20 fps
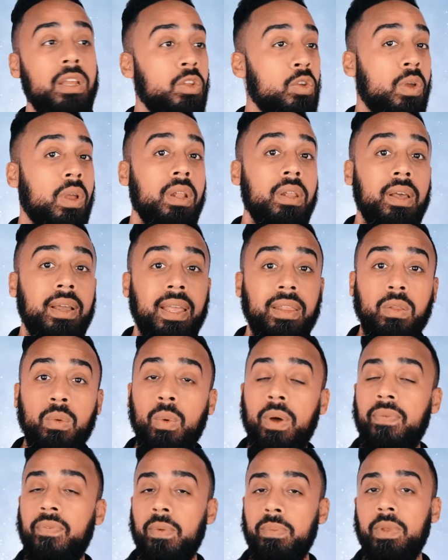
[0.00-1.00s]
You can look at the
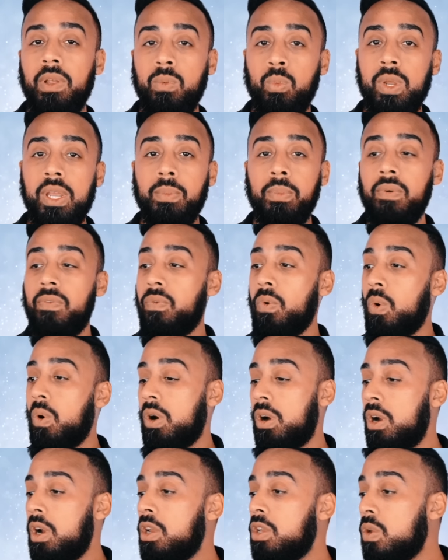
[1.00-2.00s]
one from the week
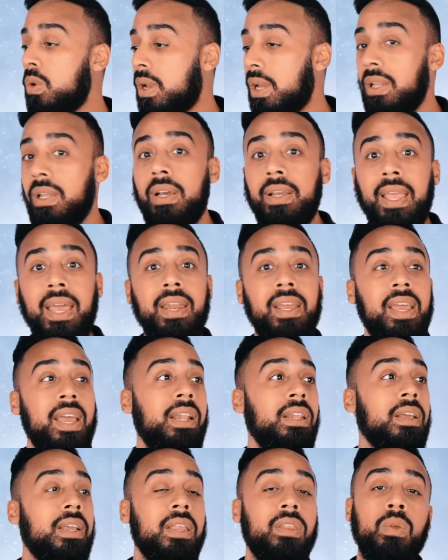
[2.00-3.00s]
before, you can look at it
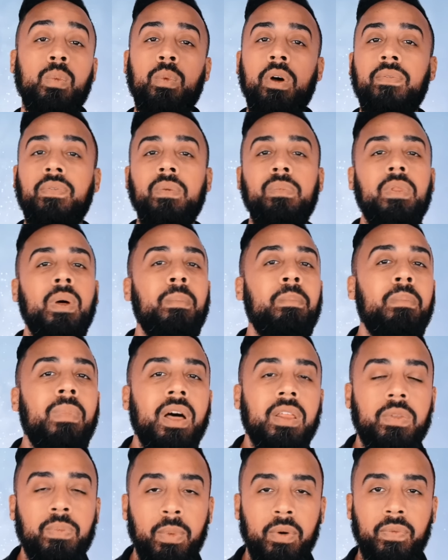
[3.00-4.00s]
and look at the one from the
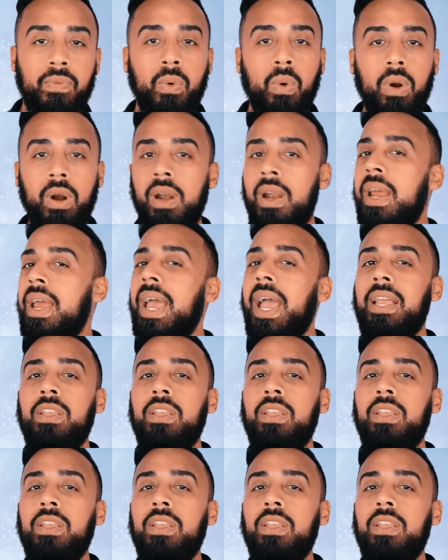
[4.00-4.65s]
month before,